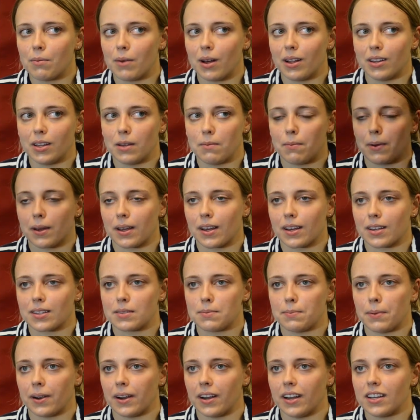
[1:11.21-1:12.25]
Olympic
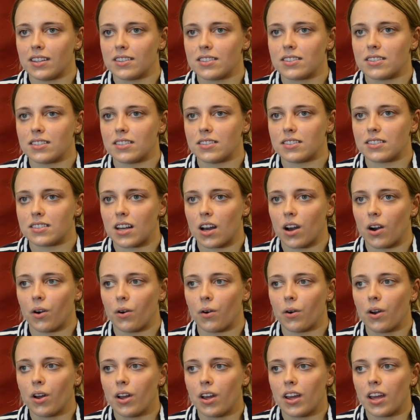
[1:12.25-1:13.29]
experience. And
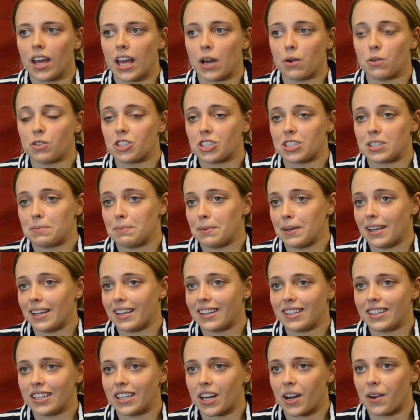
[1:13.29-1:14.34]
so it would just
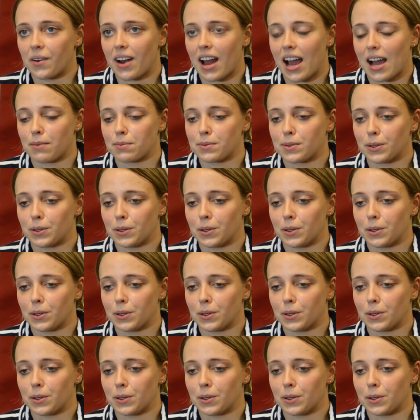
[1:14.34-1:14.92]
be, you know, an absolute